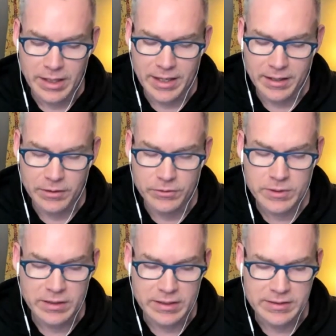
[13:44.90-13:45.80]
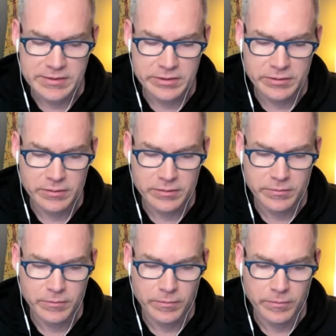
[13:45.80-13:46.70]
And in doing this,
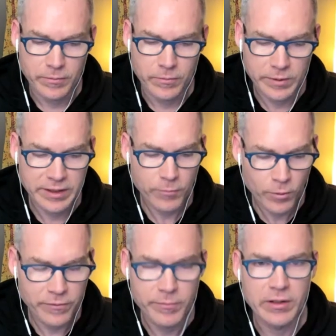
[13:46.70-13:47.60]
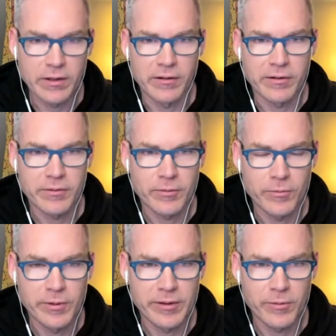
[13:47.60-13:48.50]
we get more familiar
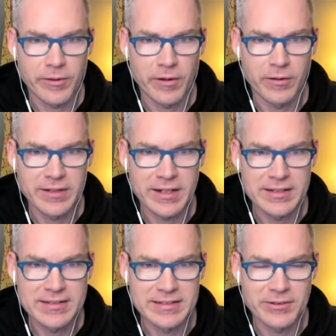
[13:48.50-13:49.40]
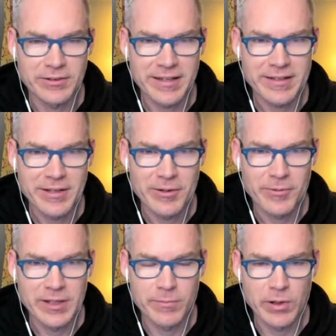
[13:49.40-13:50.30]
with, with our tendencies, okay?
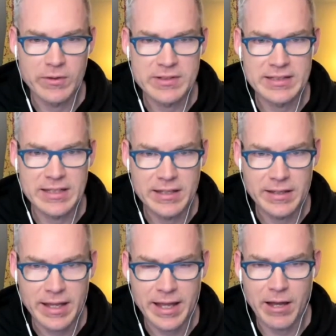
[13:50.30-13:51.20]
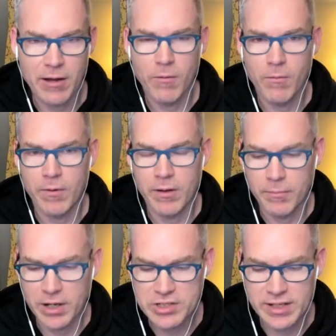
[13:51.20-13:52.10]
We can both see how uh,
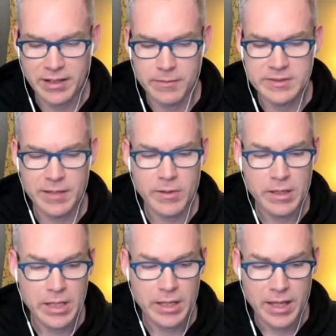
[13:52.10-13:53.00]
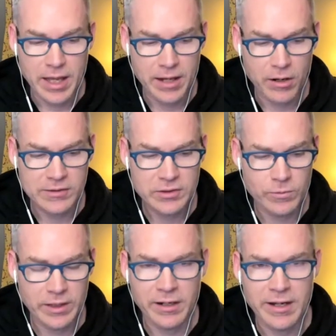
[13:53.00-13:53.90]
much that comes up and also
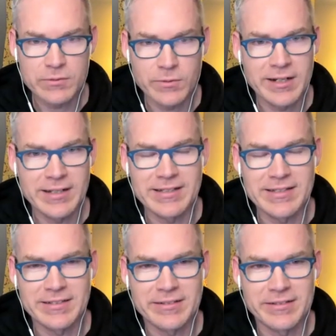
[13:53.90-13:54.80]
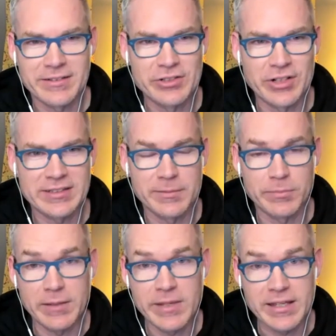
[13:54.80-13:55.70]
recognize what it is to just
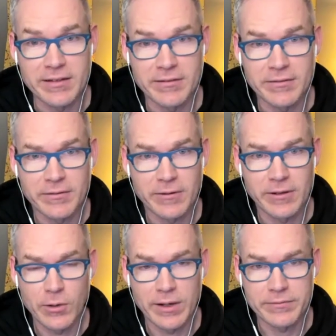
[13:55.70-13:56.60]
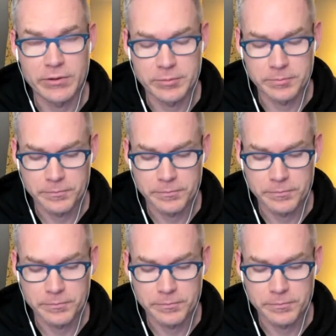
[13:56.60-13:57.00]
simply be the no effort.